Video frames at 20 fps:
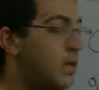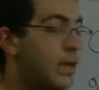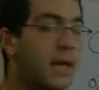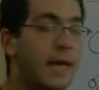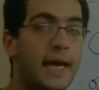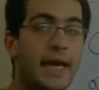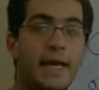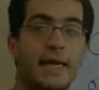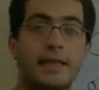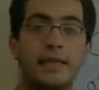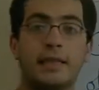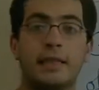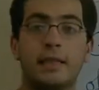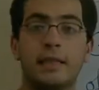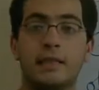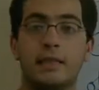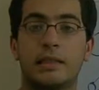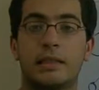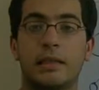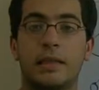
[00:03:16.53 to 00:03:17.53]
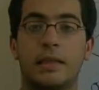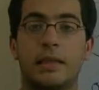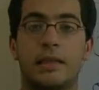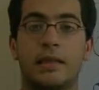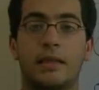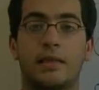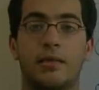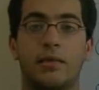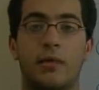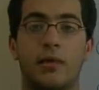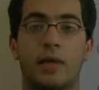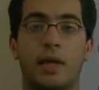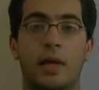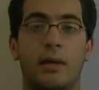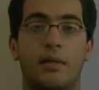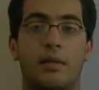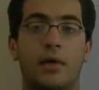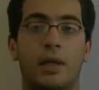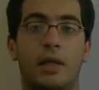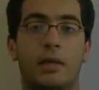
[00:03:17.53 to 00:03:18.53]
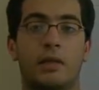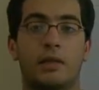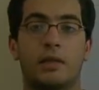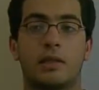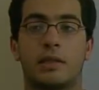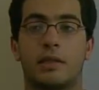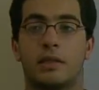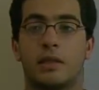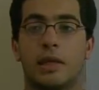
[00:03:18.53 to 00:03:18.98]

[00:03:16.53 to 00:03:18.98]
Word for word: And then the second and third apparatus,